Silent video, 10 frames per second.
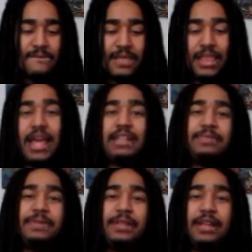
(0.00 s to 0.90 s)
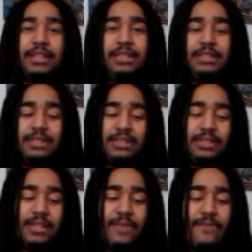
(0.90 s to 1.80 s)
Last but not
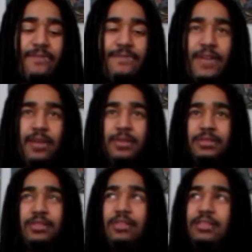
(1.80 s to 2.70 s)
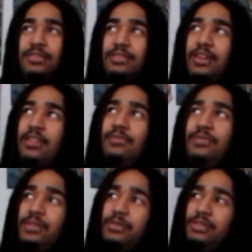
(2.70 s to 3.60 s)
least, famous artist that
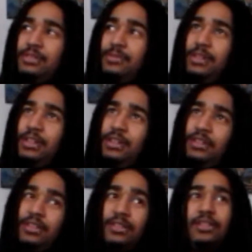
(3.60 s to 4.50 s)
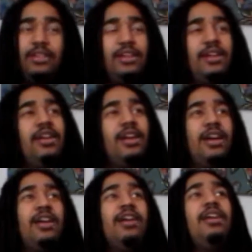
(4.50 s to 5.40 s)
influenced me.
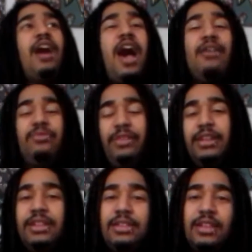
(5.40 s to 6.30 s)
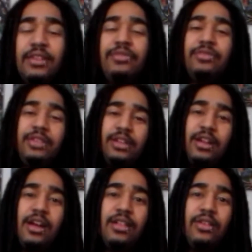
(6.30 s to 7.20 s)
I really loved Frida
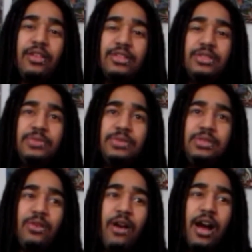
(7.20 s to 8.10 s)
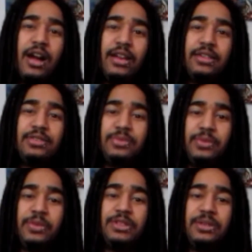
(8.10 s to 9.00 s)
Kahlo because she was so honest with
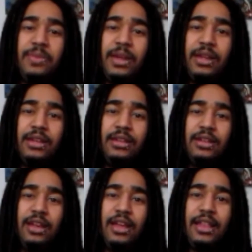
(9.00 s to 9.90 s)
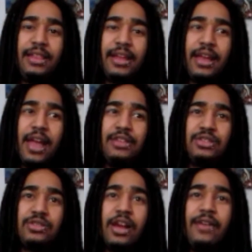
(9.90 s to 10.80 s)
what she painted. Like I
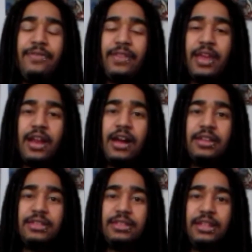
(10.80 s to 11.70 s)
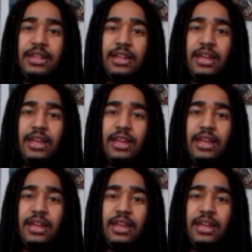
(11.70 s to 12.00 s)
strive for that honesty.